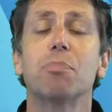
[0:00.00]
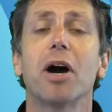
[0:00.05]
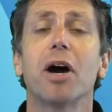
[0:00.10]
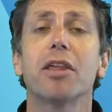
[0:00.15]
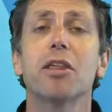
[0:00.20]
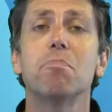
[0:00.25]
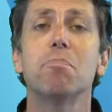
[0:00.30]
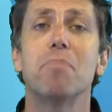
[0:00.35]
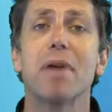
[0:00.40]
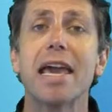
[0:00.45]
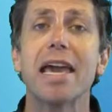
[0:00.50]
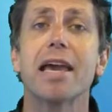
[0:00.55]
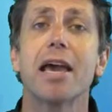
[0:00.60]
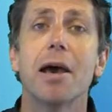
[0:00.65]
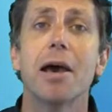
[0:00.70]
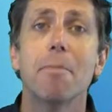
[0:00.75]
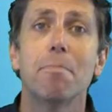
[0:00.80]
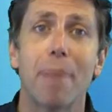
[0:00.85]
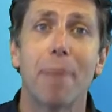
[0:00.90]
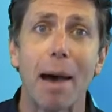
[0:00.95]
by the big
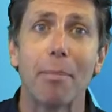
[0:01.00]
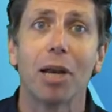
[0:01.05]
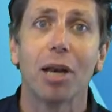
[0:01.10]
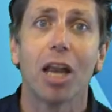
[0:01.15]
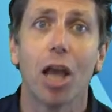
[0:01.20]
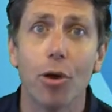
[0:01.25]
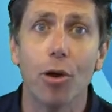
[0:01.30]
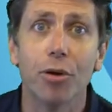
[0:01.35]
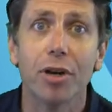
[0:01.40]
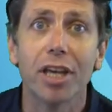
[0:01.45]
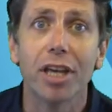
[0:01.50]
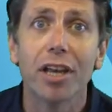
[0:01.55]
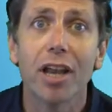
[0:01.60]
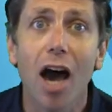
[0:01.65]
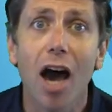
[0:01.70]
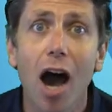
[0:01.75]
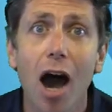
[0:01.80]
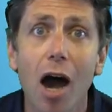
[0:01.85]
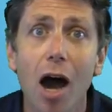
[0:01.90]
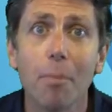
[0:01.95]
Babylonian
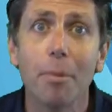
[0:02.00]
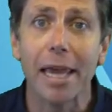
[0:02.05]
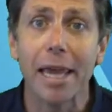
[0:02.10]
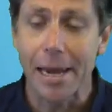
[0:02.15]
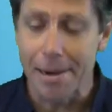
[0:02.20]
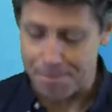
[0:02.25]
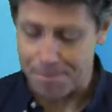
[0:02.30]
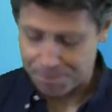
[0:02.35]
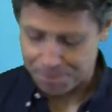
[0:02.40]
army.